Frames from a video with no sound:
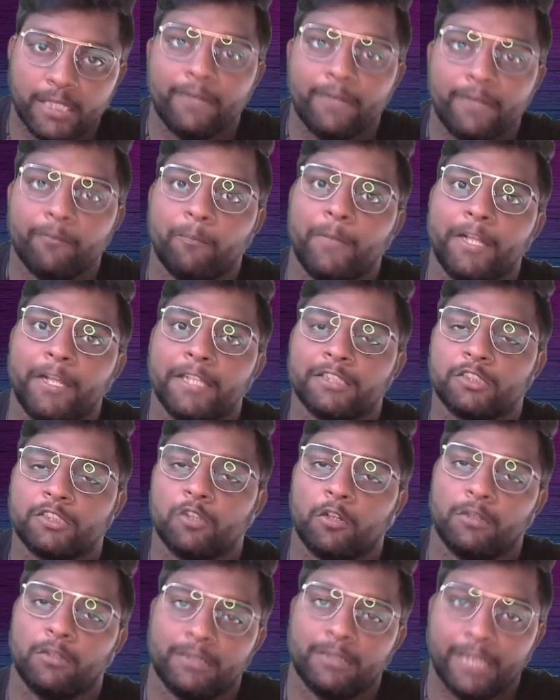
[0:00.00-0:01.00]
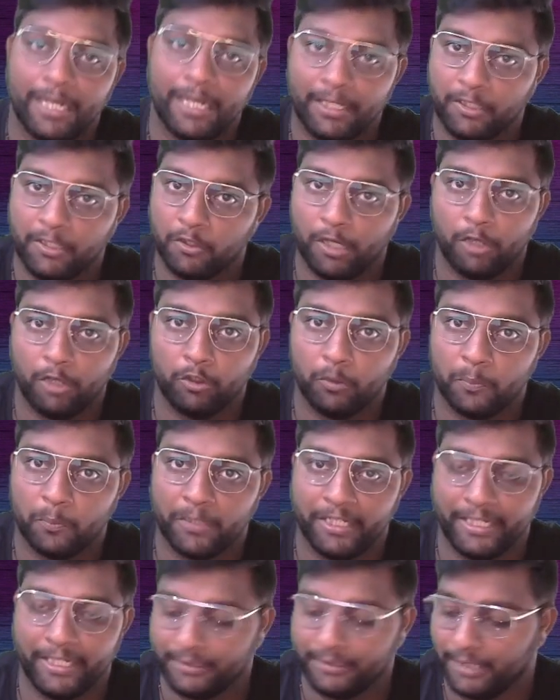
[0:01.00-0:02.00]
and based on that you have to
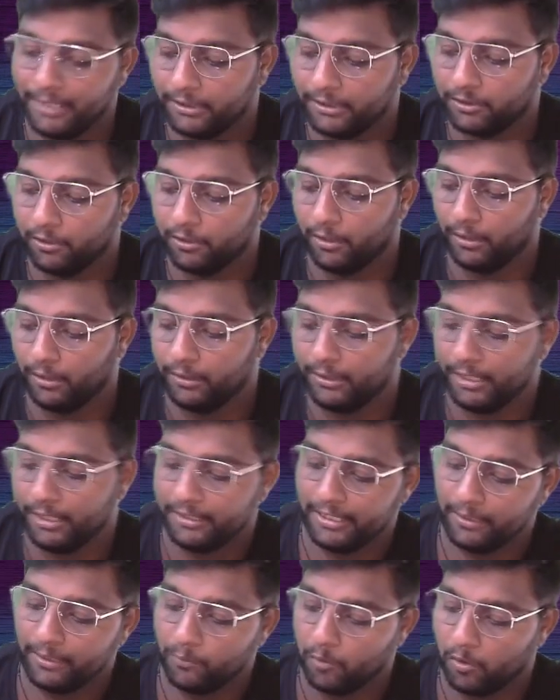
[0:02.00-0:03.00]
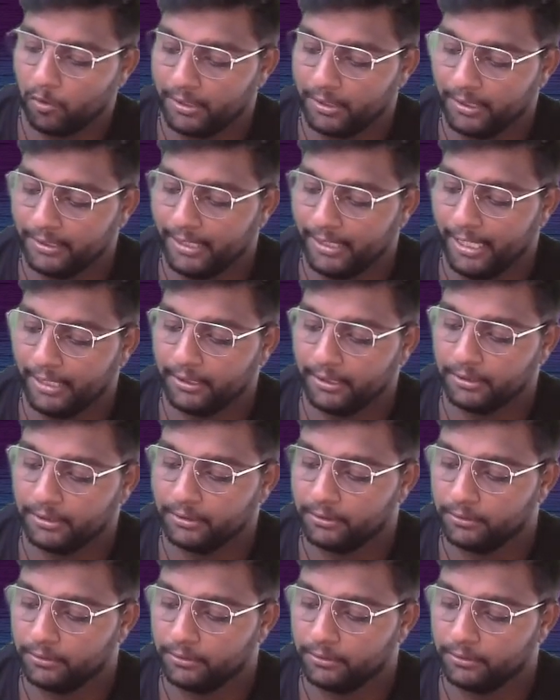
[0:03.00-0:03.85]
predict. That's all, nothing more than that.